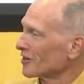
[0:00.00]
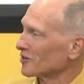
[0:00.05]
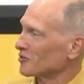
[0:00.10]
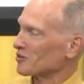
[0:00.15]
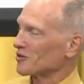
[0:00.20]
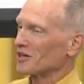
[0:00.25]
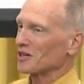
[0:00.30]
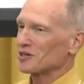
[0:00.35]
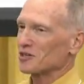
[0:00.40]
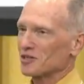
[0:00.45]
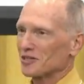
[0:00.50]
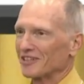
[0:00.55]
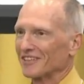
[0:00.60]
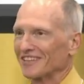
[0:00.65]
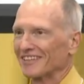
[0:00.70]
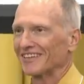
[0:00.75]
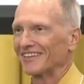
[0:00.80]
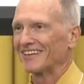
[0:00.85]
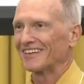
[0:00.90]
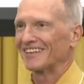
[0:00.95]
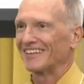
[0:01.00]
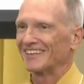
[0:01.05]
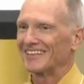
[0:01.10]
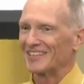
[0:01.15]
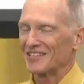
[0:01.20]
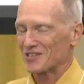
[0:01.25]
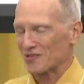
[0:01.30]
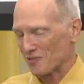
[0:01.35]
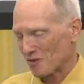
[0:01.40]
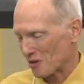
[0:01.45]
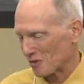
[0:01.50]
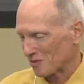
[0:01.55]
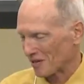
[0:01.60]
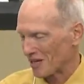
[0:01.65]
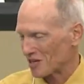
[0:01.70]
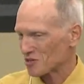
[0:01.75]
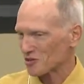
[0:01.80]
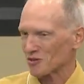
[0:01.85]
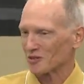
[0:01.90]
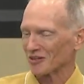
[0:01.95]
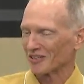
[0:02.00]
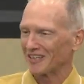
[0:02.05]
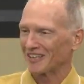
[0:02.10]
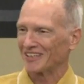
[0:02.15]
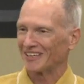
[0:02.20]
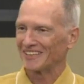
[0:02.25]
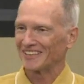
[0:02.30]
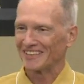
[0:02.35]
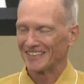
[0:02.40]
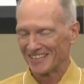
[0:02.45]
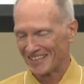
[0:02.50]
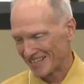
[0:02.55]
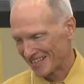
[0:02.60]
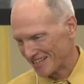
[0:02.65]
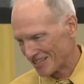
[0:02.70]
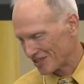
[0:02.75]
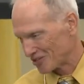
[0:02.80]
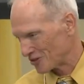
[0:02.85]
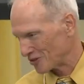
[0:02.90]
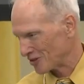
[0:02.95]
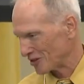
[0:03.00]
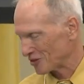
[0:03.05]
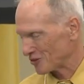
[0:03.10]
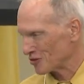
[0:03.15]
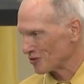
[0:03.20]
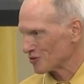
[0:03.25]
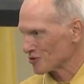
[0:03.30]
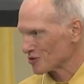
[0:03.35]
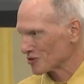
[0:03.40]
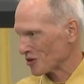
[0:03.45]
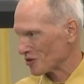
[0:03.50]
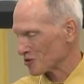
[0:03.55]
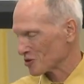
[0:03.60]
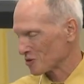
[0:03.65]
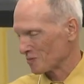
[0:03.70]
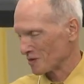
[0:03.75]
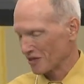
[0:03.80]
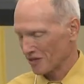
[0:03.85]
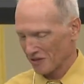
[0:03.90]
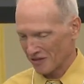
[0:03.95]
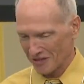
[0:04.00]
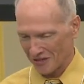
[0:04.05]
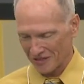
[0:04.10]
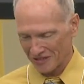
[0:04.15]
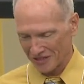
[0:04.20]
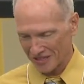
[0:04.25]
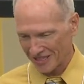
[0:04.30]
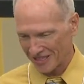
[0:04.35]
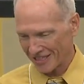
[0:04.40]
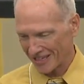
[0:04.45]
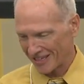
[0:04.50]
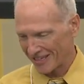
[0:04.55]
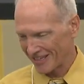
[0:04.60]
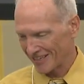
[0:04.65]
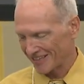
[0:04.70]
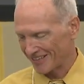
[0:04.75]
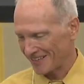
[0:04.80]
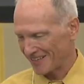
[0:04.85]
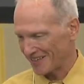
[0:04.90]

introduction. Uh, it's a real pleasure uh, to introduce our speaker here today.